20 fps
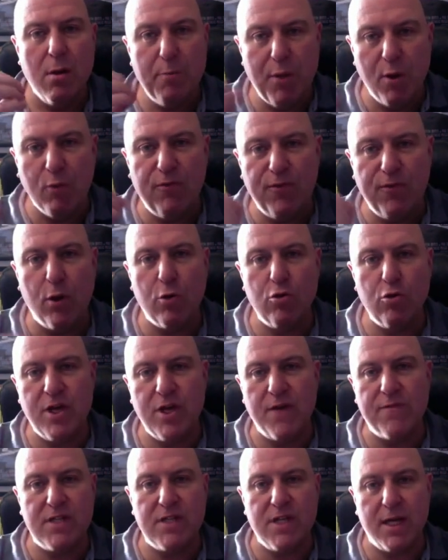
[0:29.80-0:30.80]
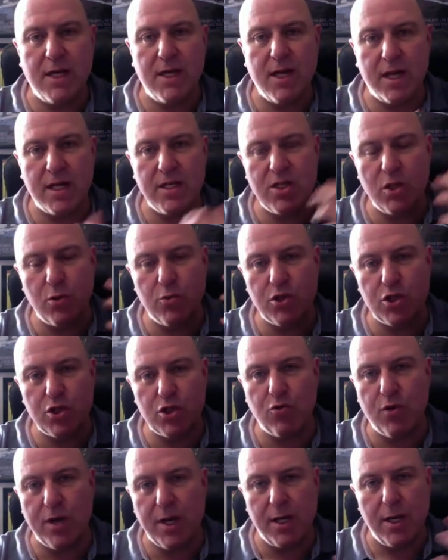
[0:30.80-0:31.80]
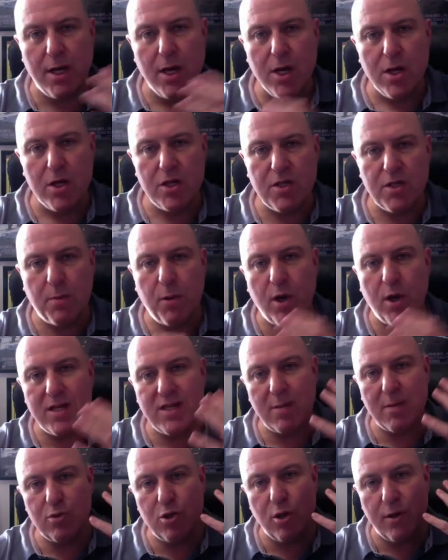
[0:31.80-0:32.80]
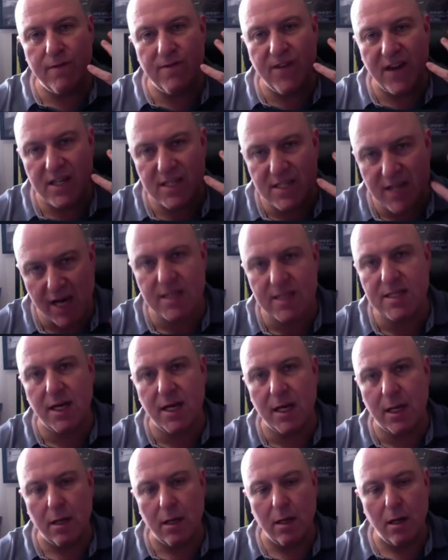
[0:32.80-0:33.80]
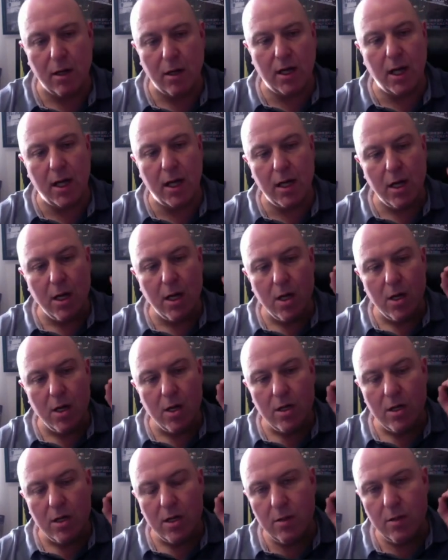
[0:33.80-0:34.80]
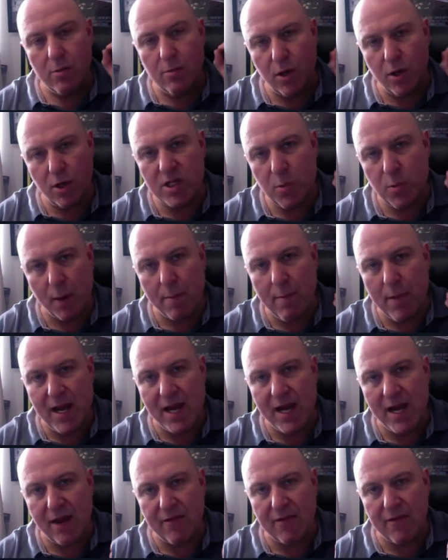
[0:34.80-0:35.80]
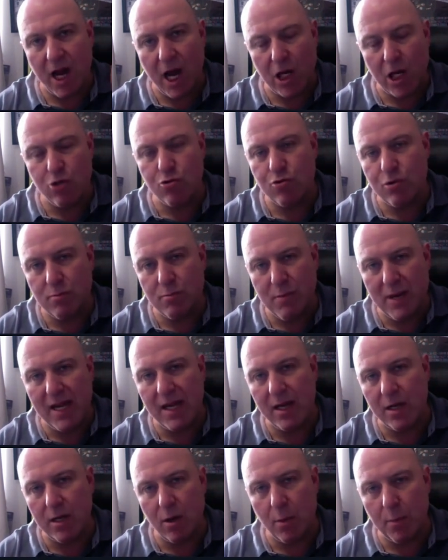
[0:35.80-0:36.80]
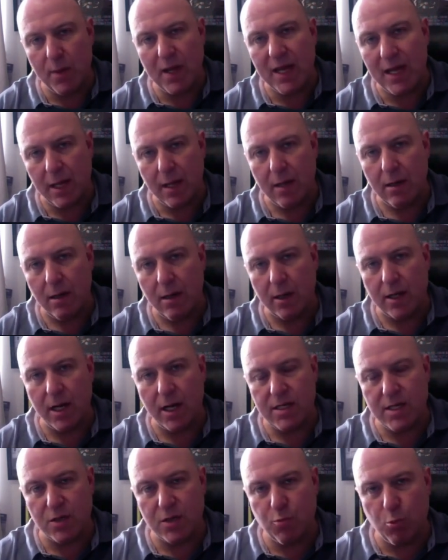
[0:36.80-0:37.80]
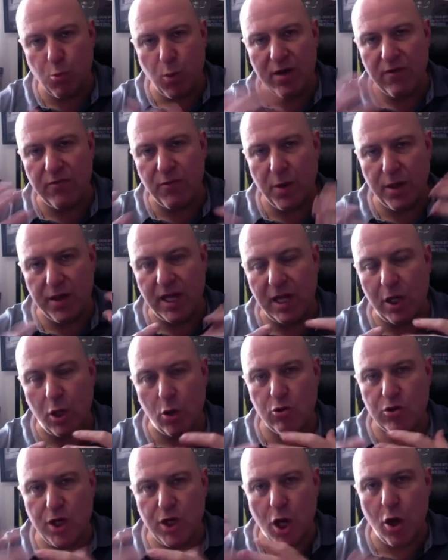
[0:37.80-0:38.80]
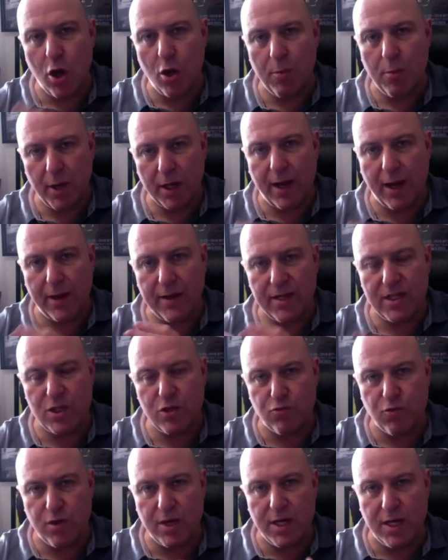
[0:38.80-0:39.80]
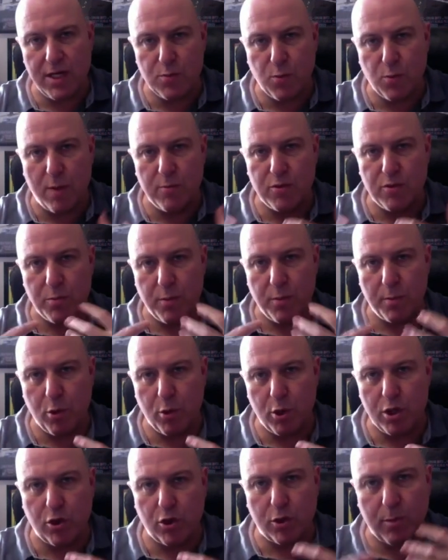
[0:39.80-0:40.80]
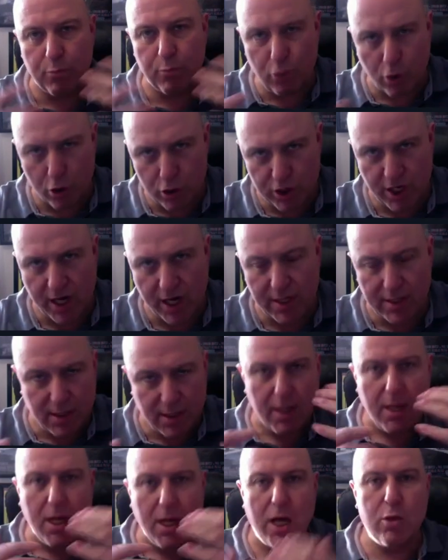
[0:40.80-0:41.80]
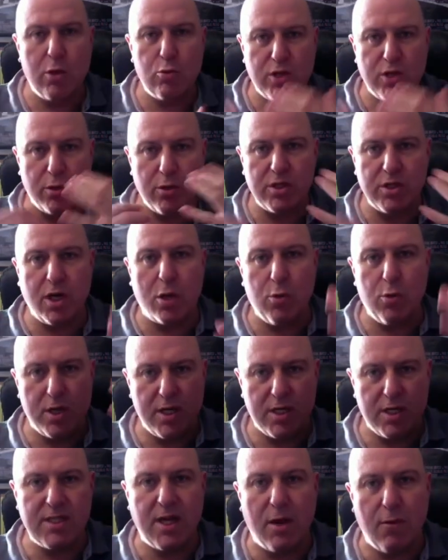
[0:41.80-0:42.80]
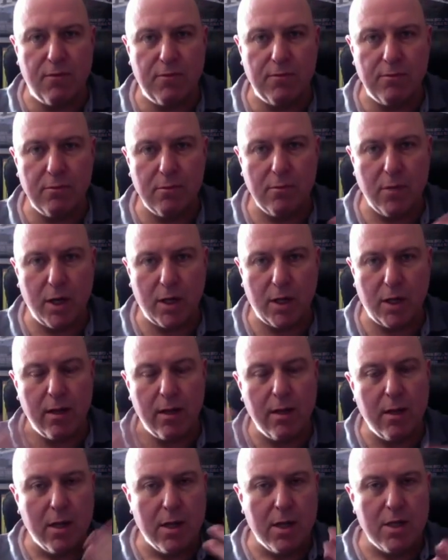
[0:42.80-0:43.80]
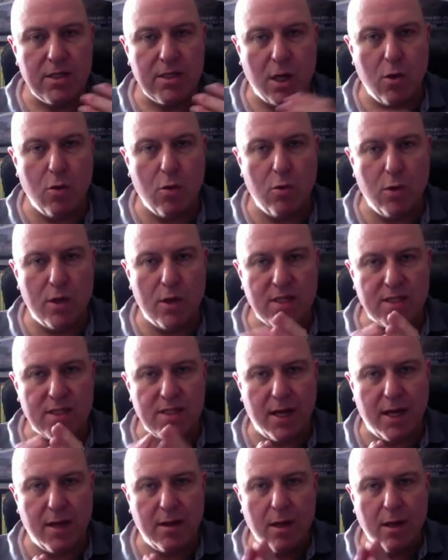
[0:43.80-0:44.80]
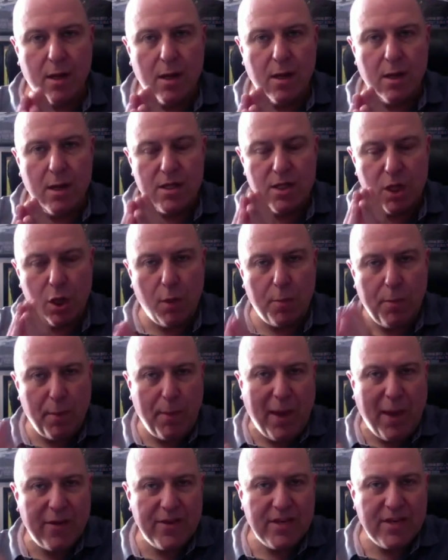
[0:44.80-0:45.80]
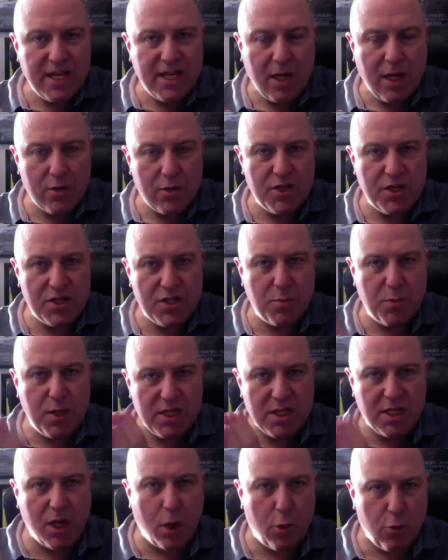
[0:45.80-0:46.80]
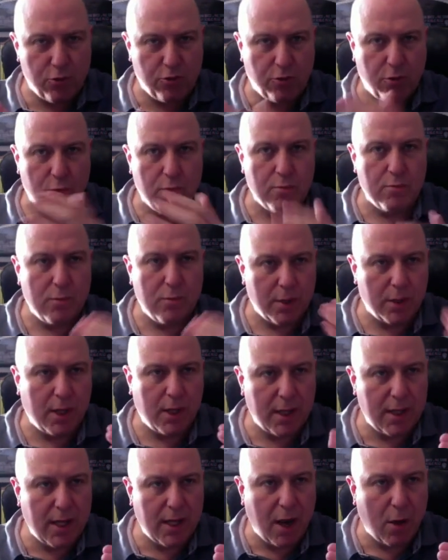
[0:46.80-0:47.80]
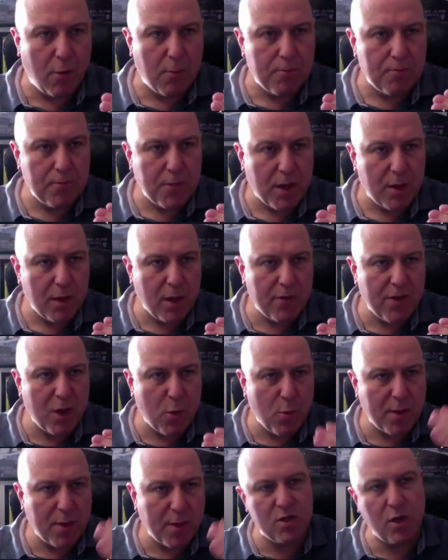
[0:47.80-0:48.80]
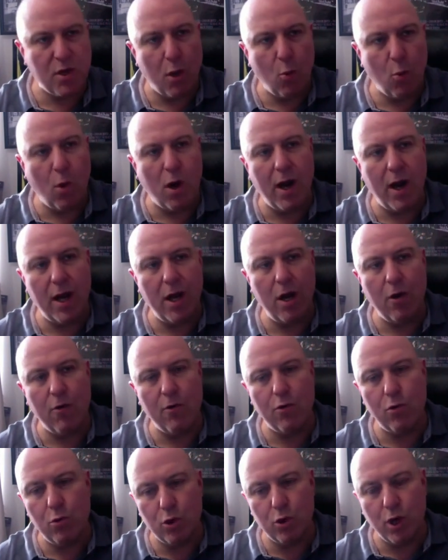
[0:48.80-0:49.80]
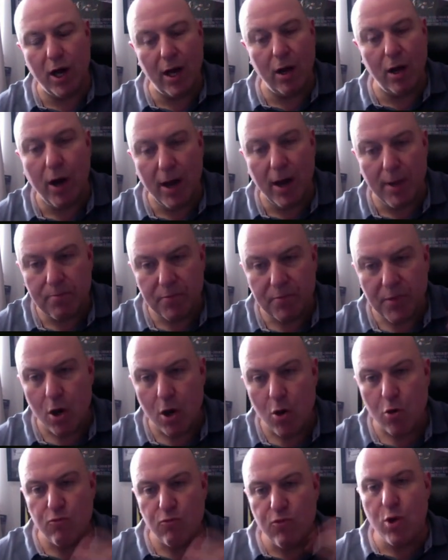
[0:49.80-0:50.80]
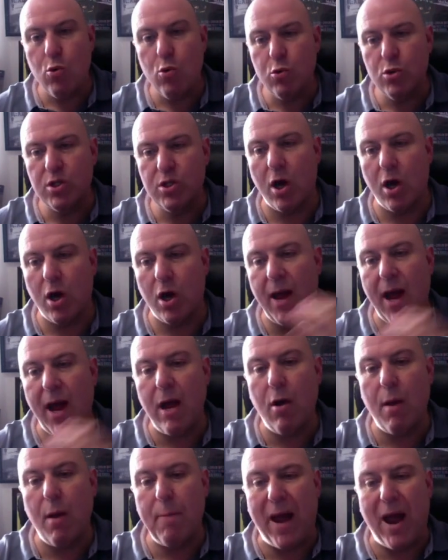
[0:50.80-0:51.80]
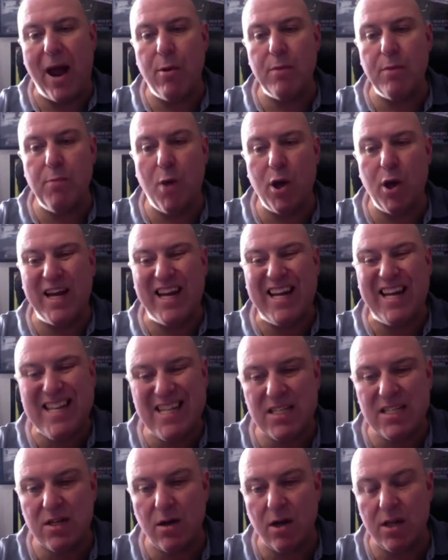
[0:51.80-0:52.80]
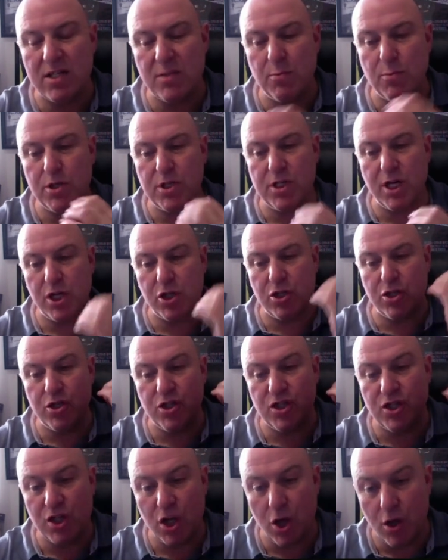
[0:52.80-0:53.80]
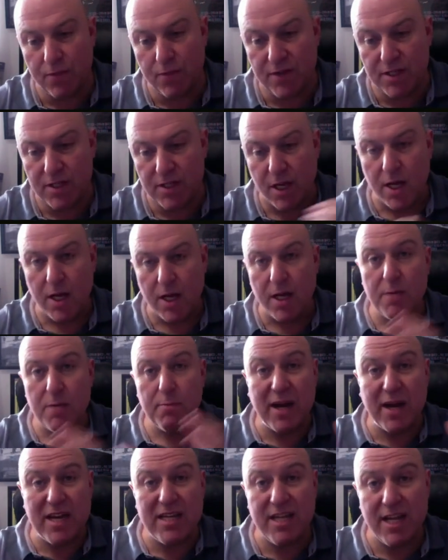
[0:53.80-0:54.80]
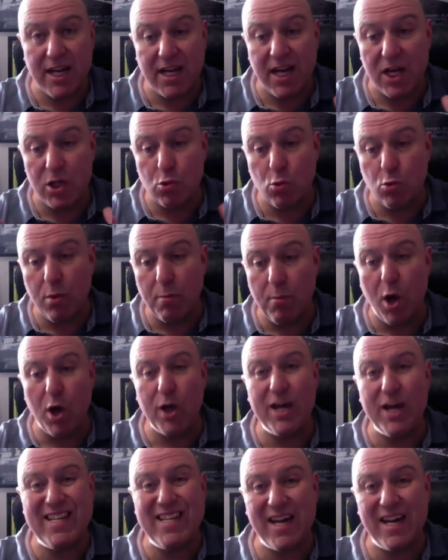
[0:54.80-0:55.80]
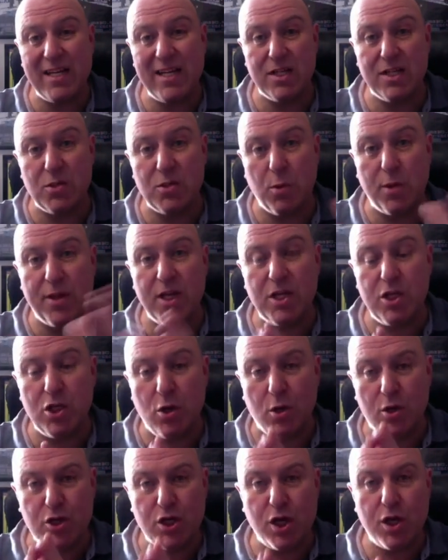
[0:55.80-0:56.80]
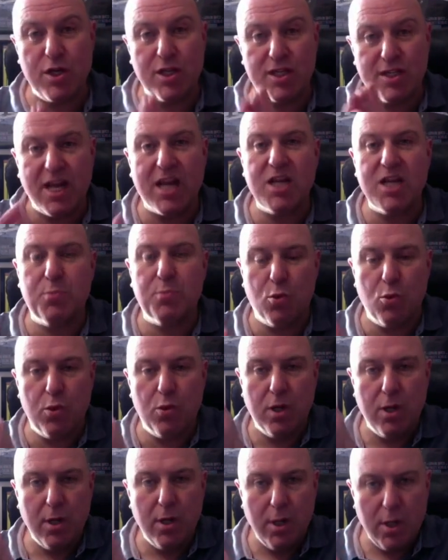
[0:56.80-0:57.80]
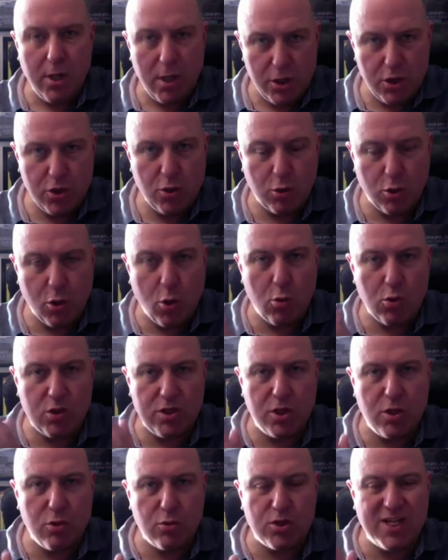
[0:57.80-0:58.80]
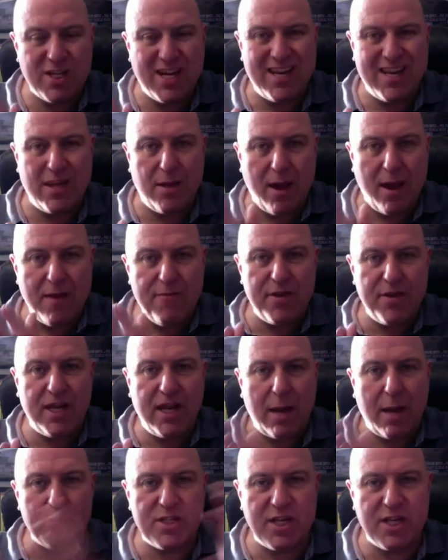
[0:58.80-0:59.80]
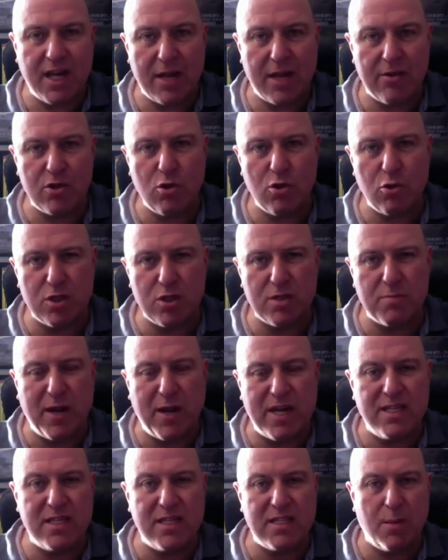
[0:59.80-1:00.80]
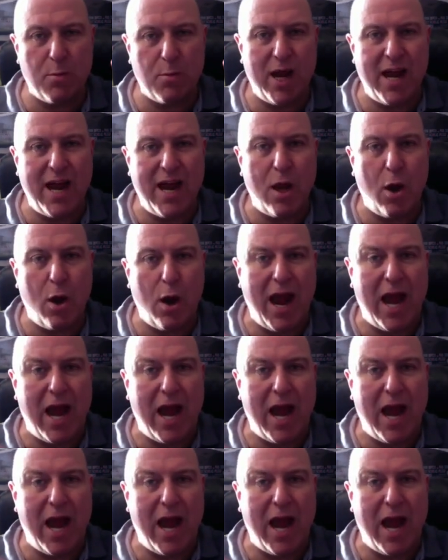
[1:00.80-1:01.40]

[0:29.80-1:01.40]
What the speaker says: built for longevity. Now, you can see on the screen, the supply is absolutely fantastic. Okay. 91 million out of the 100 million there'll be. Okay, so that's wonderful when you think long term. Okay, and this is really why I'm super bullish on the project and also the token itself. Okay, so as I say, there's a lot about this ecosystem we need to go through. Okay, now you go on their website, oracle.ai, real-time AI-powered market insights and predictions service. Basically, connect all the market data. So what they do, I'll show you the dashboard in due course, and you'll see that everything comes together. It's not just basically some AI